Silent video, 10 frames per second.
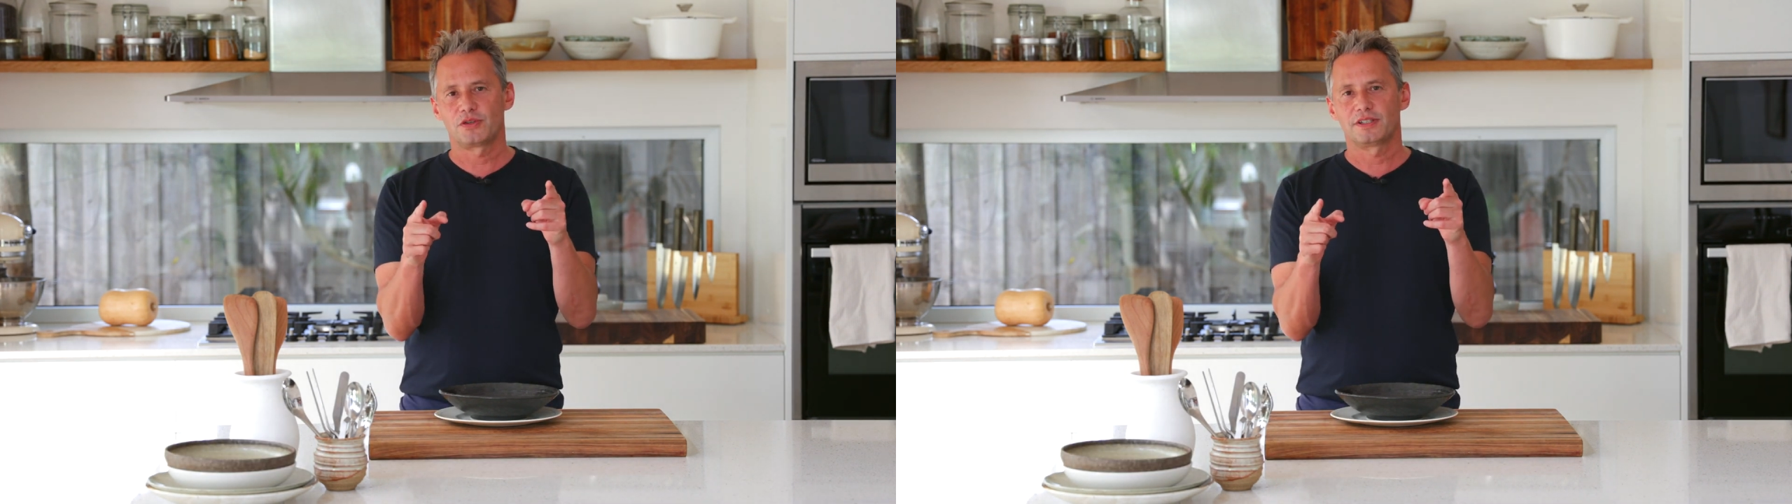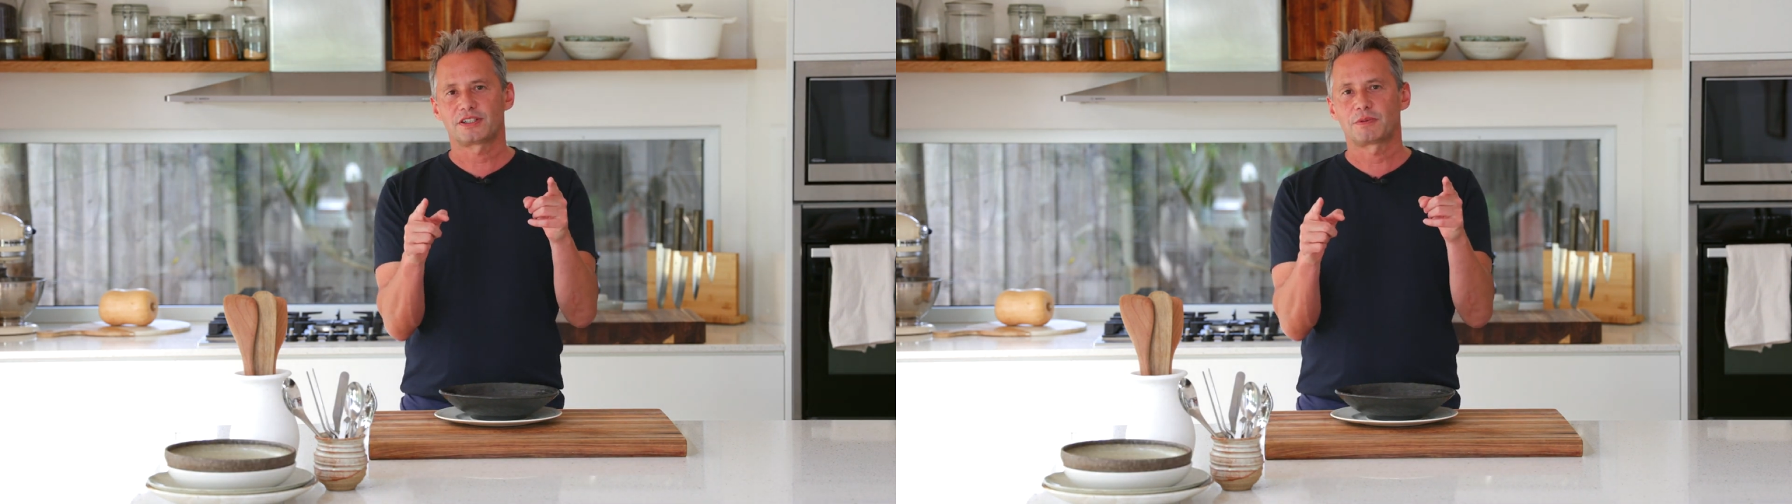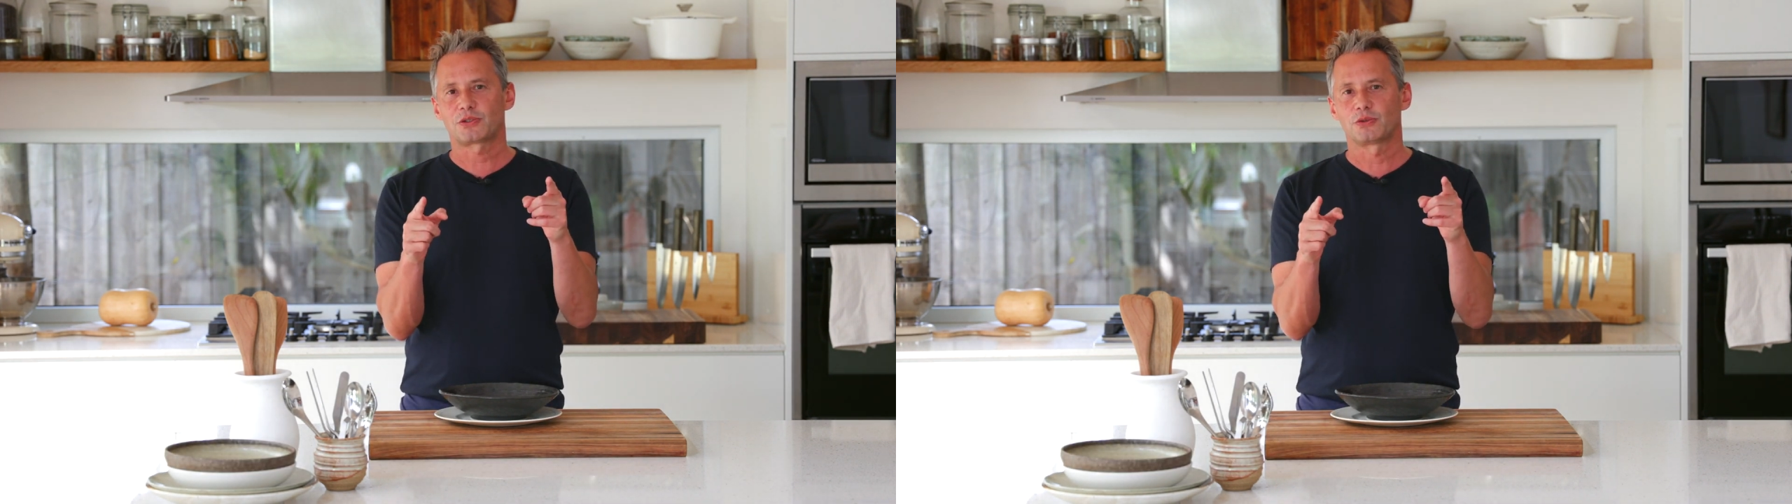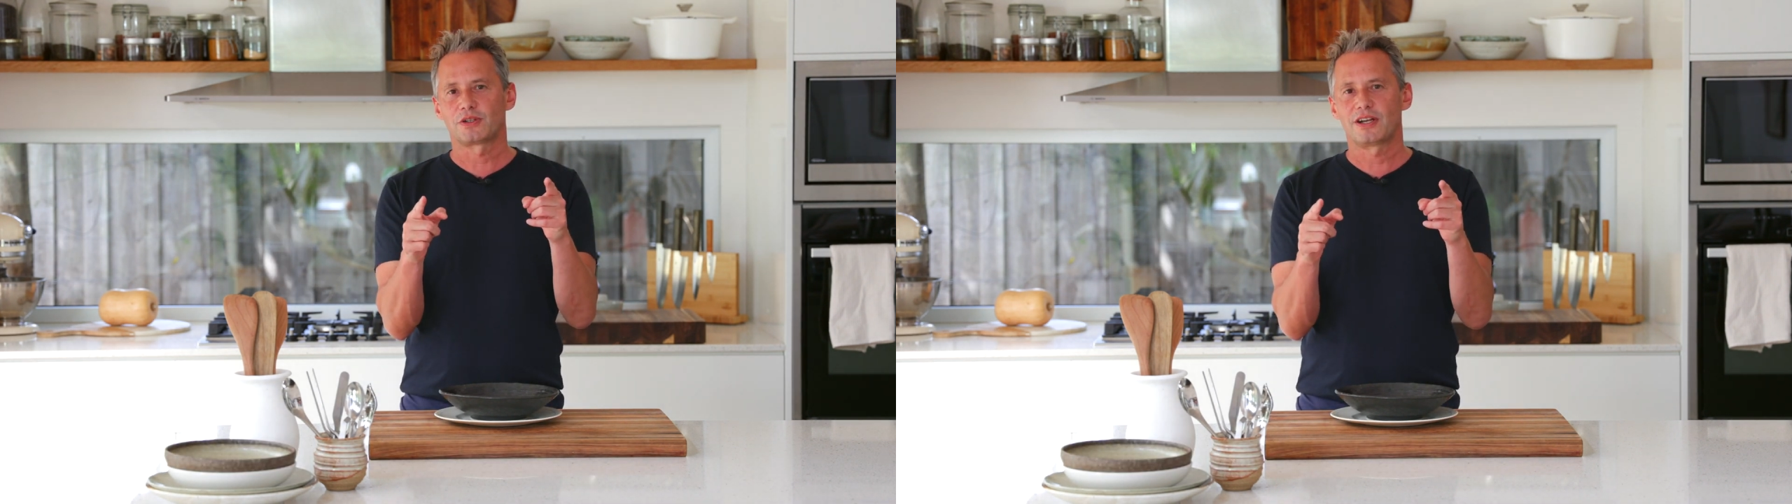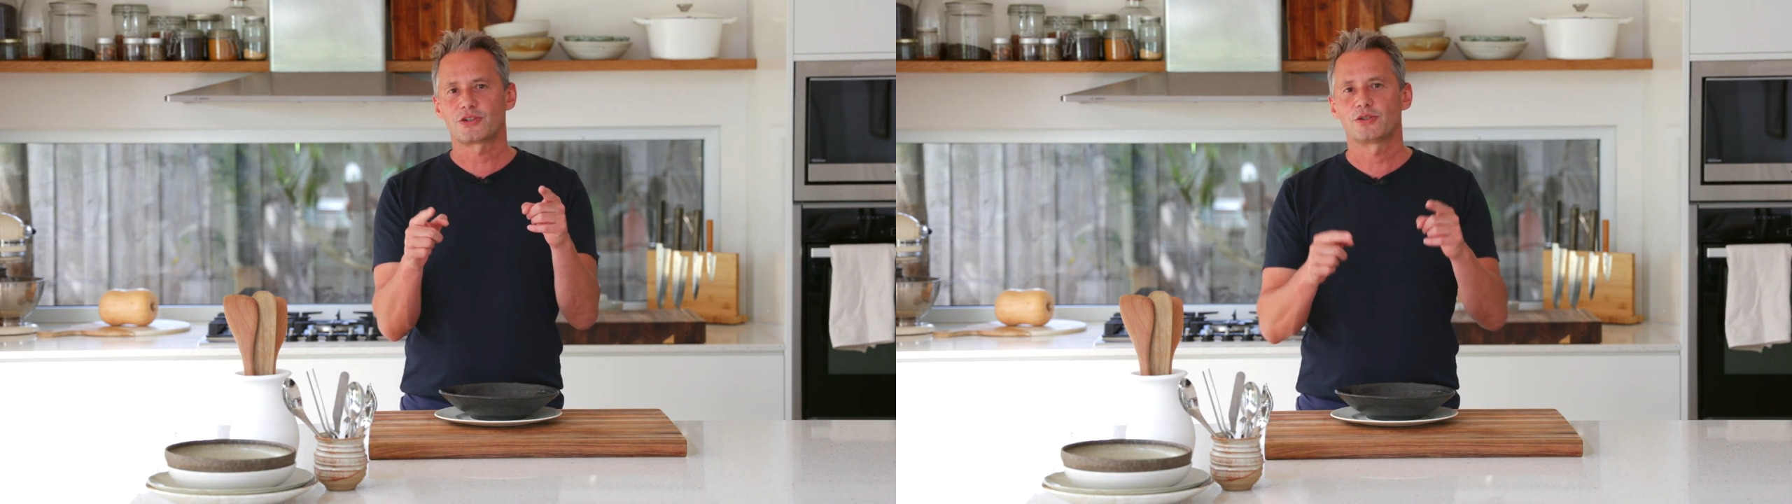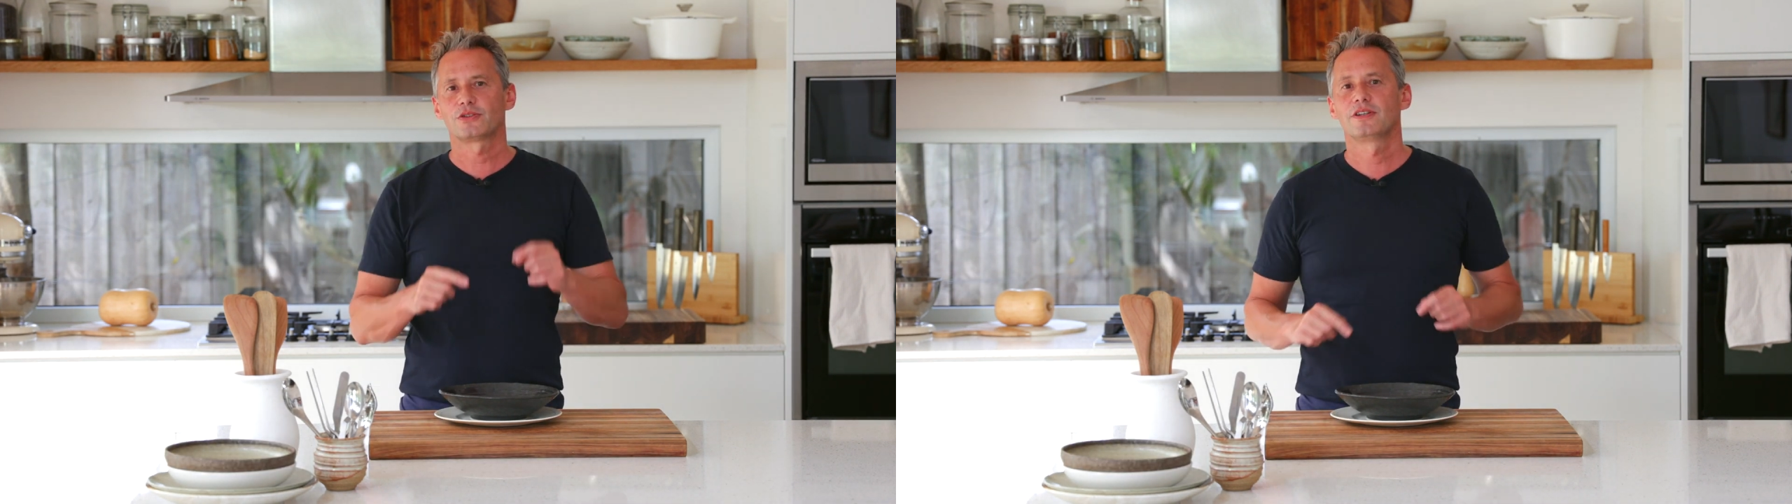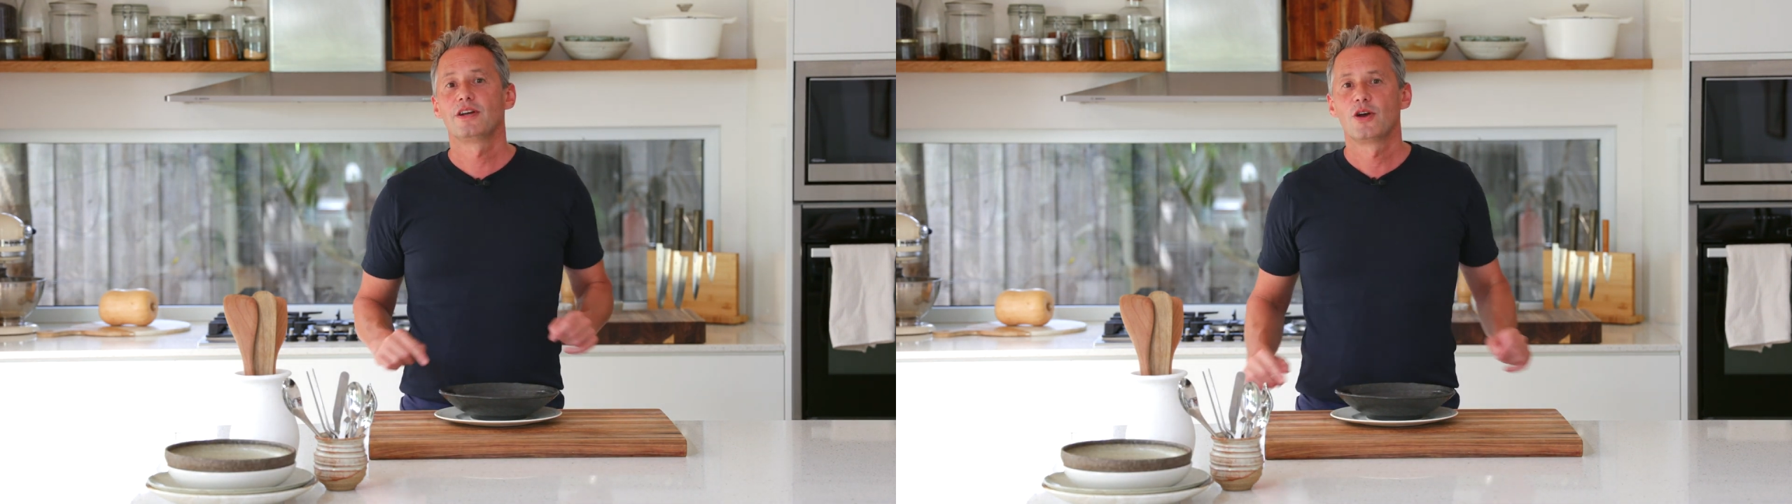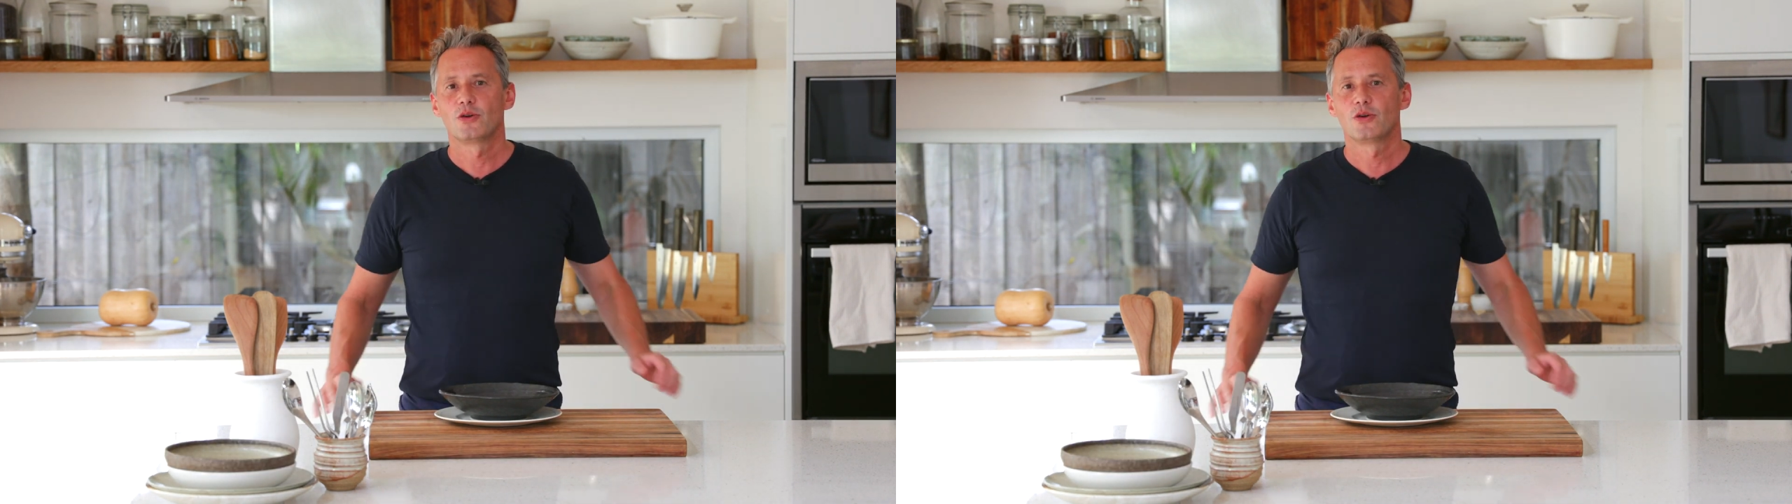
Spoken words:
your next special occasion,